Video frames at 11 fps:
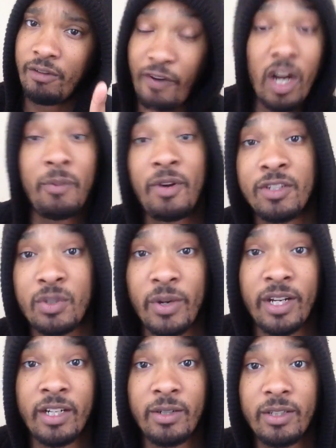Follow me on
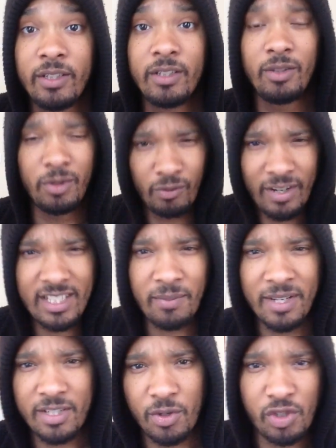Twitter. Want the rest of
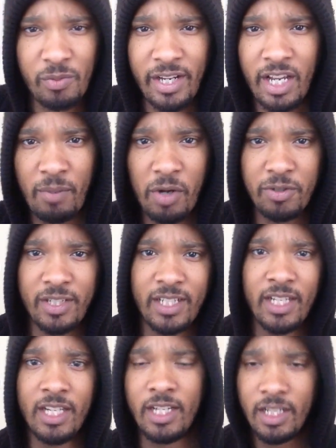my social media posted
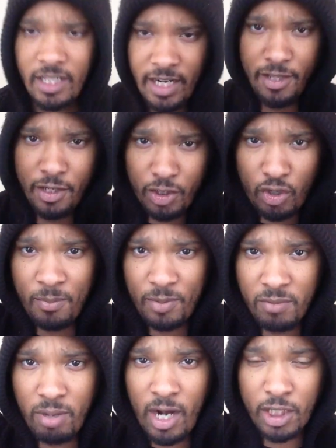in the
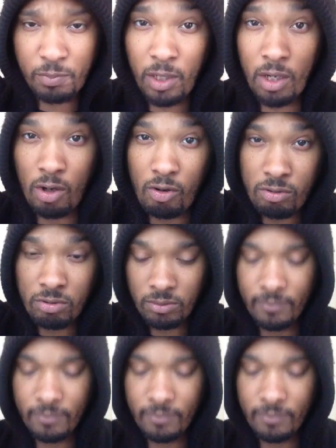description box below.